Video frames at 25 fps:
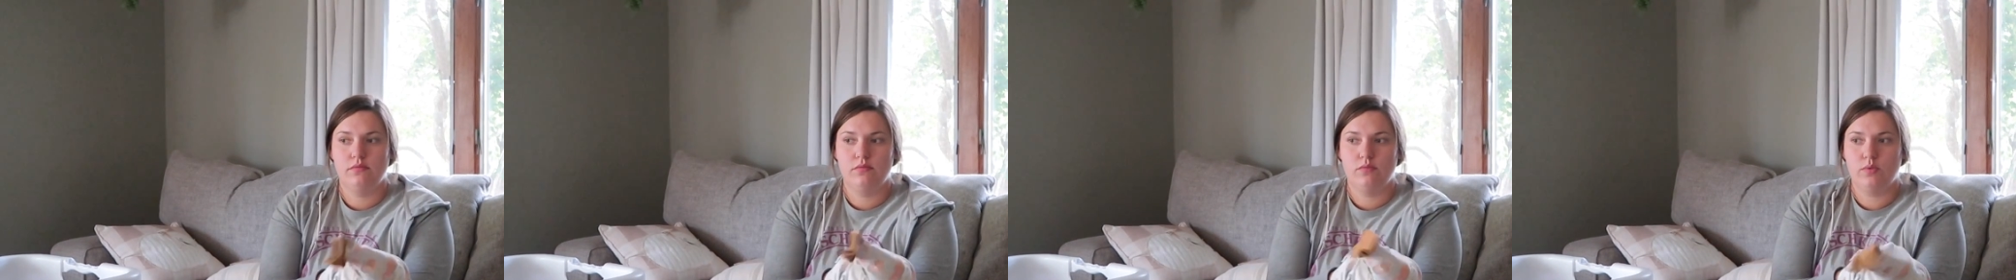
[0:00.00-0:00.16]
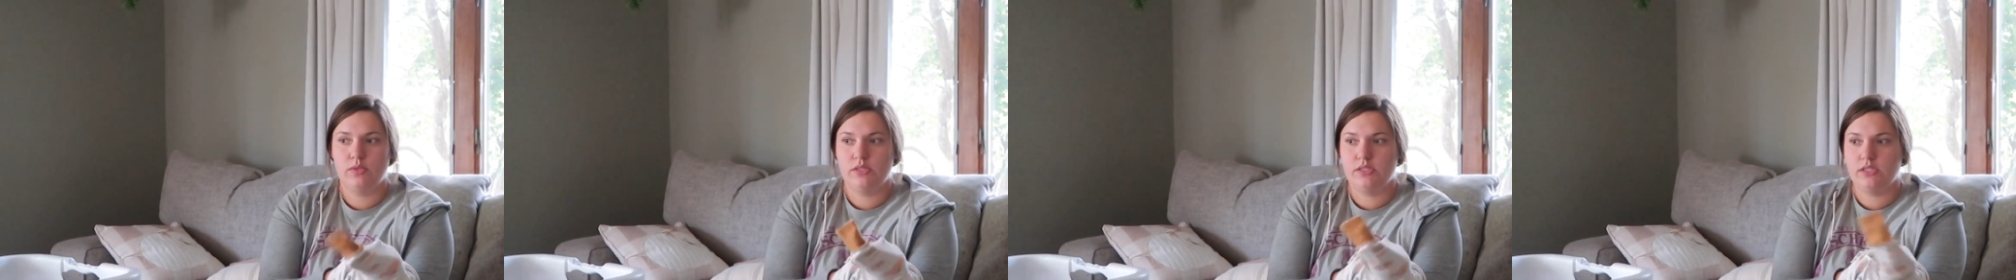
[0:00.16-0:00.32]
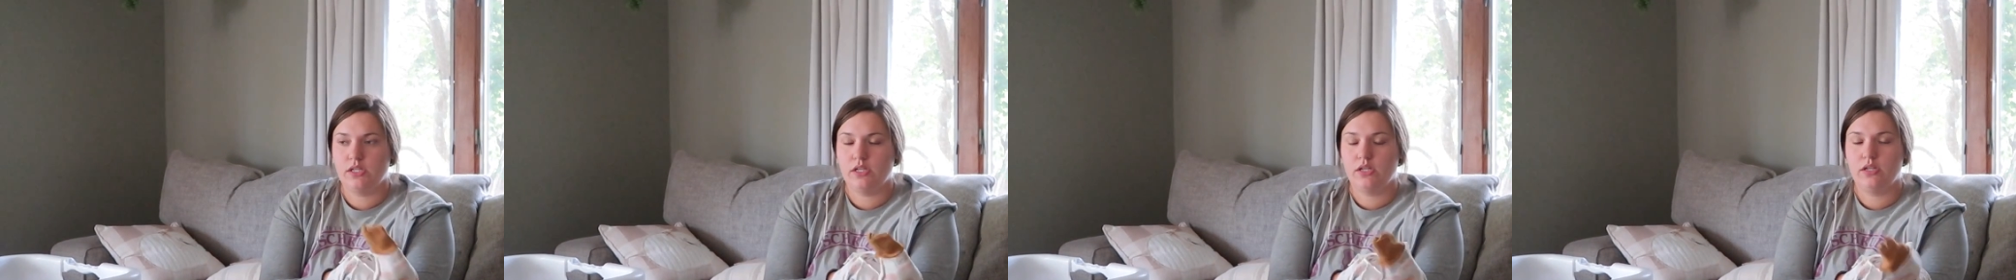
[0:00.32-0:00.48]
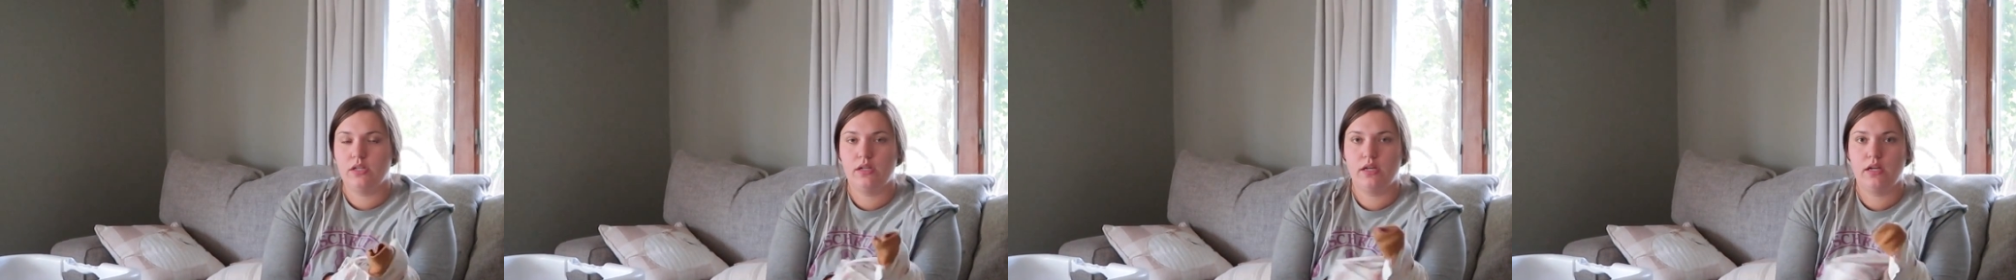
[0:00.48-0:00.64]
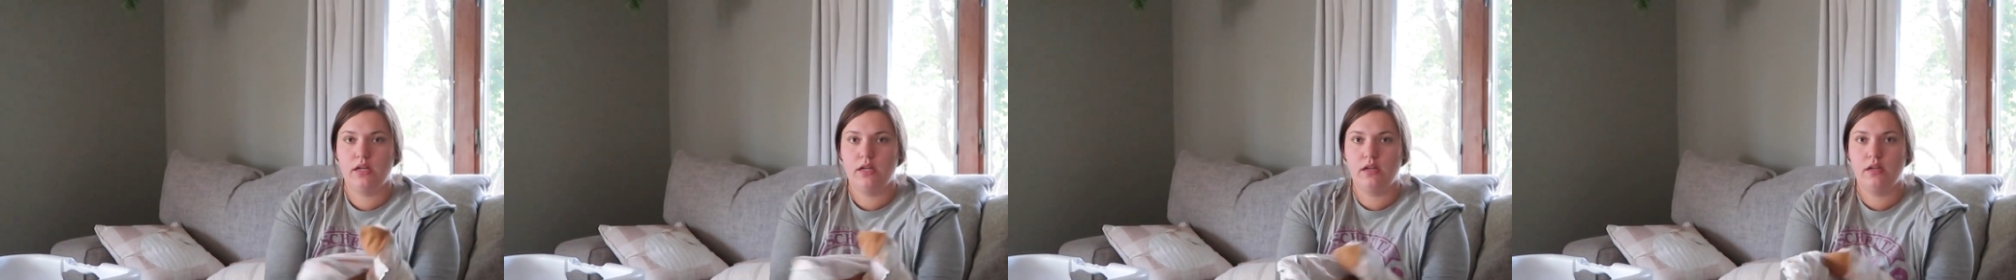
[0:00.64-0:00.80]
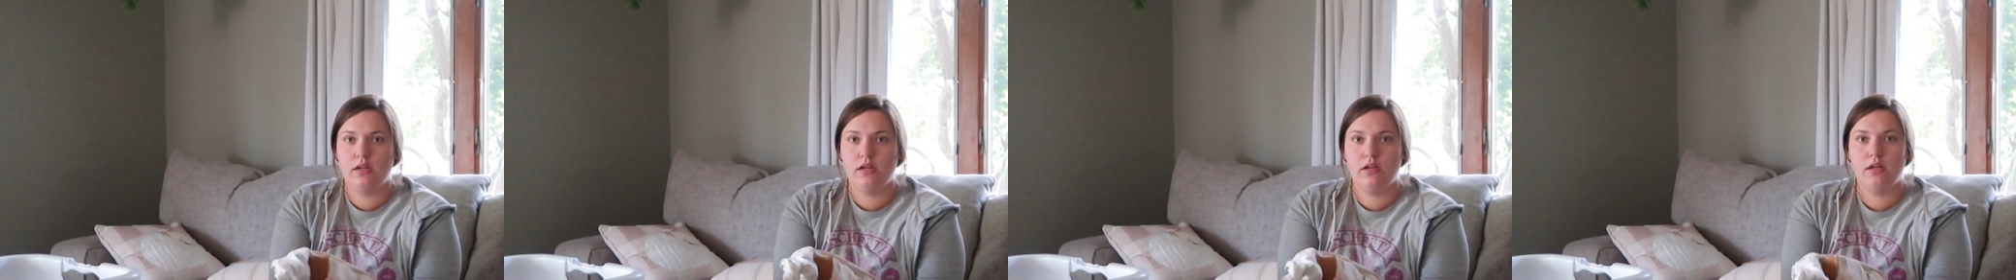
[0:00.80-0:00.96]
went to
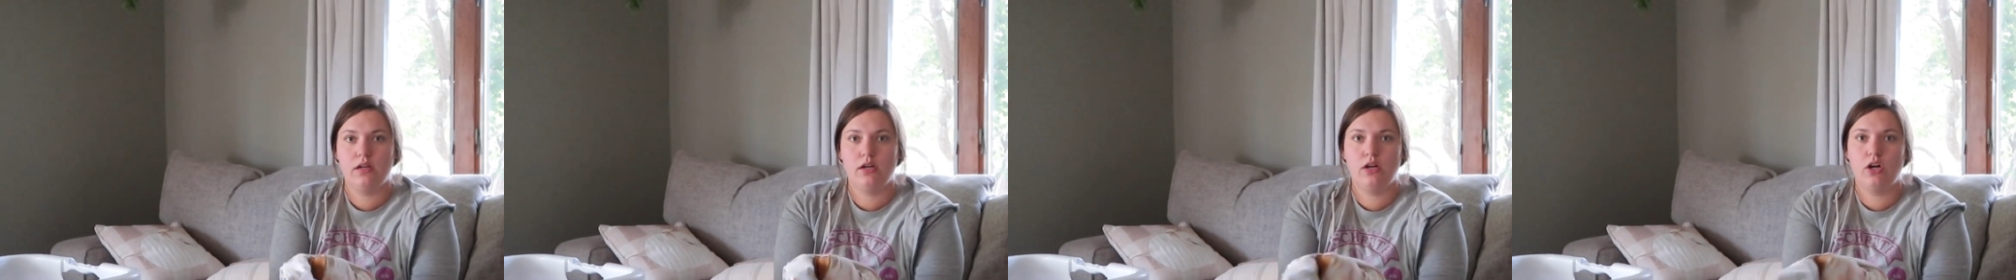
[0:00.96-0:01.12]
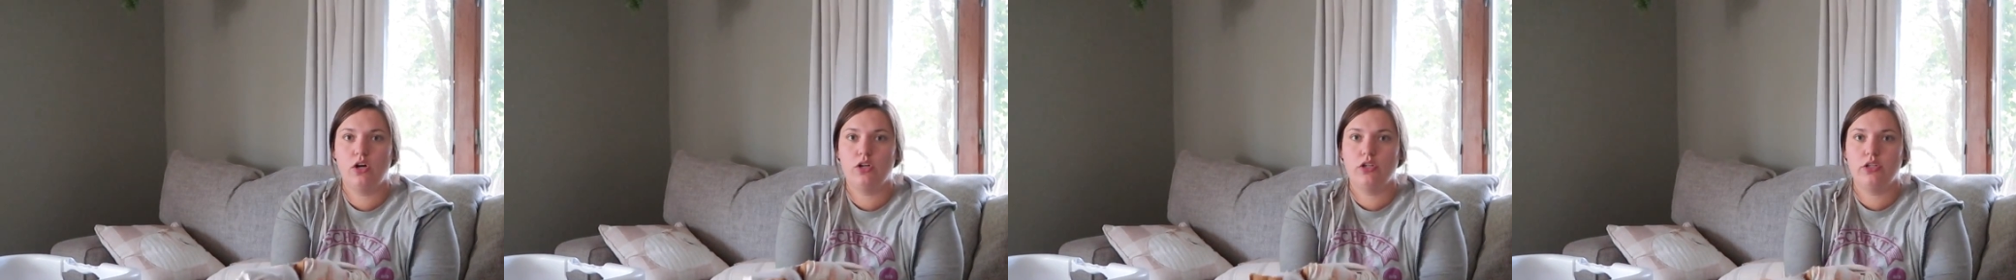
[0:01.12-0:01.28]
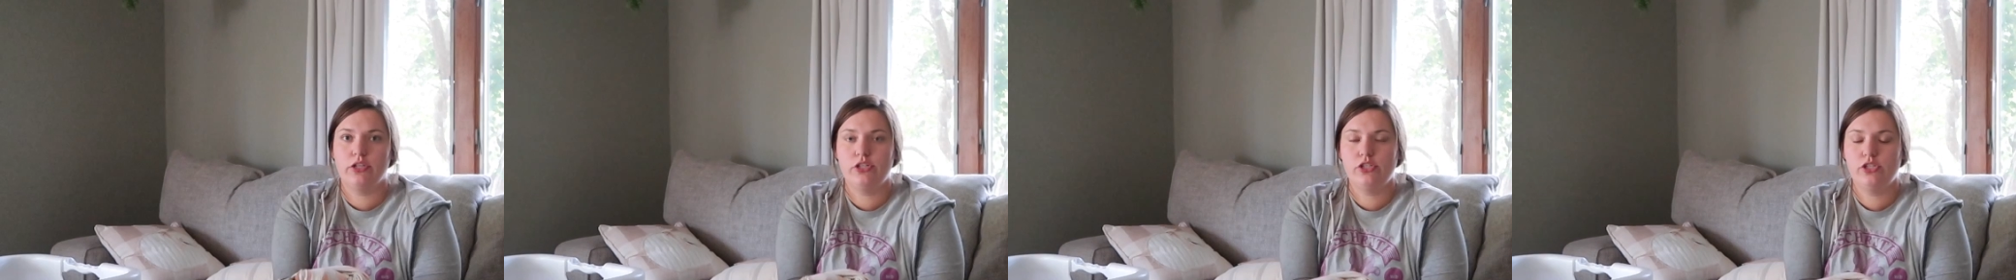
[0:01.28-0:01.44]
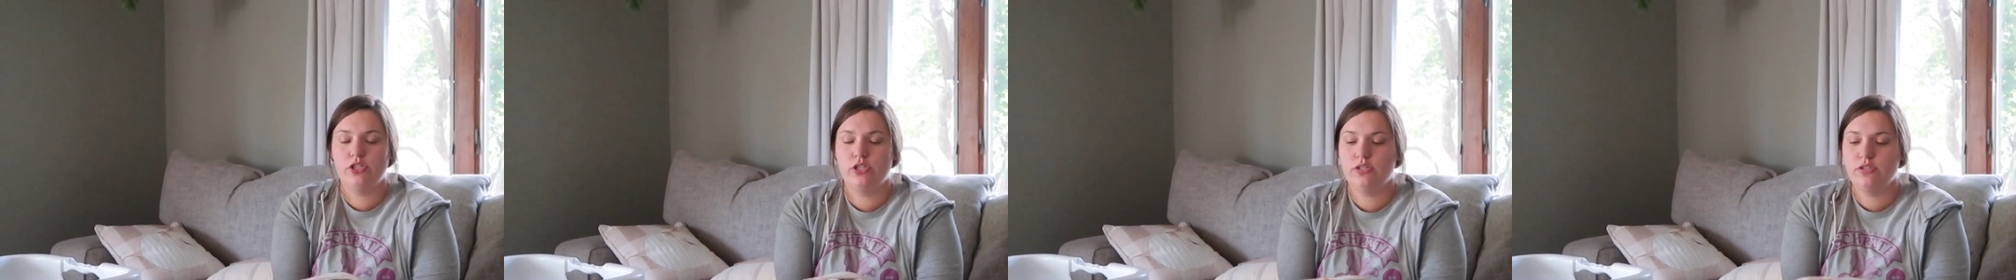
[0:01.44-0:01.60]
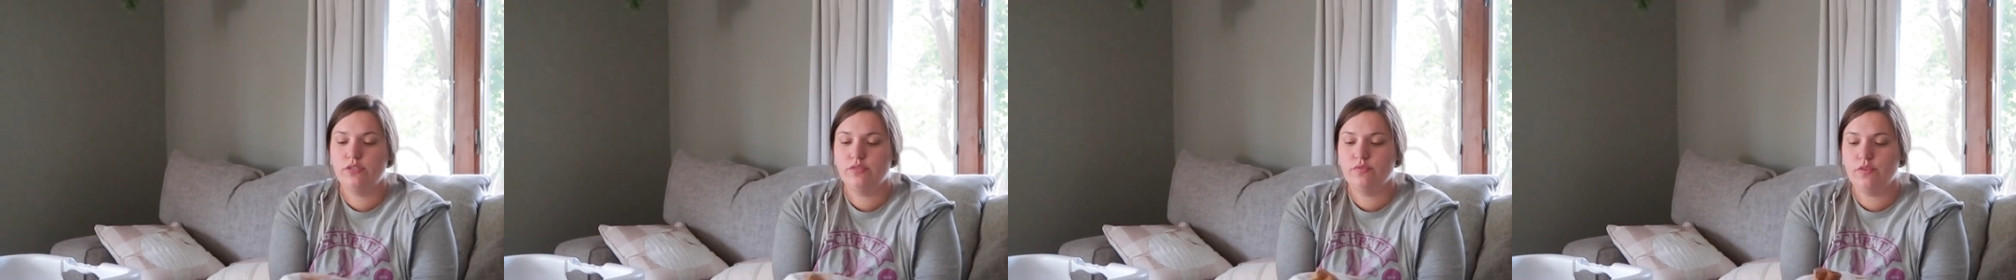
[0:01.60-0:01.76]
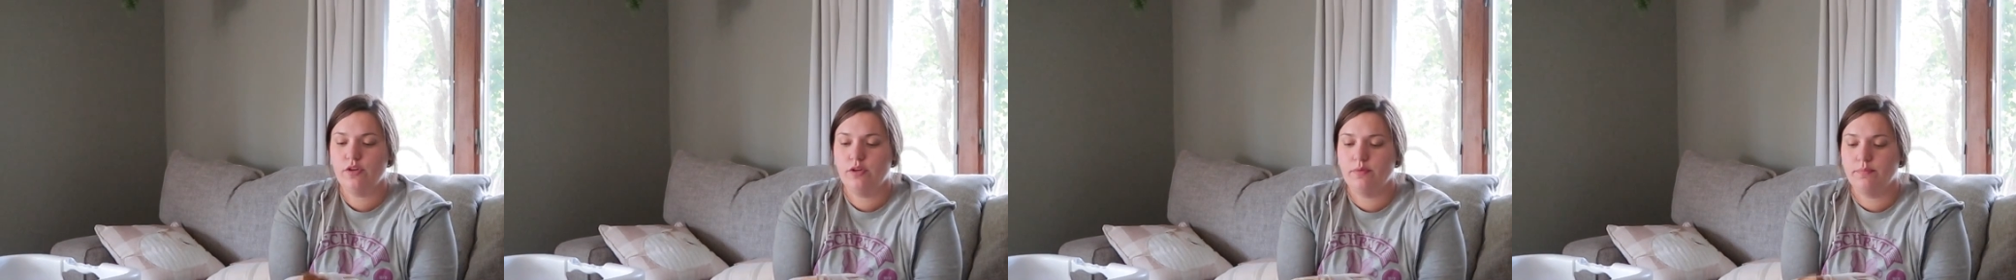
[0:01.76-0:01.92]
college and
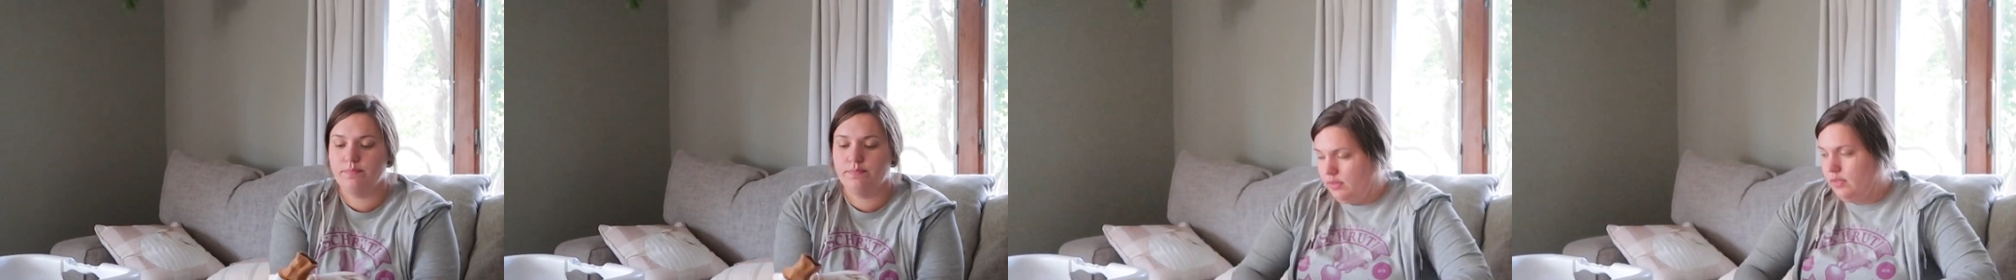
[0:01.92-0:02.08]
is from.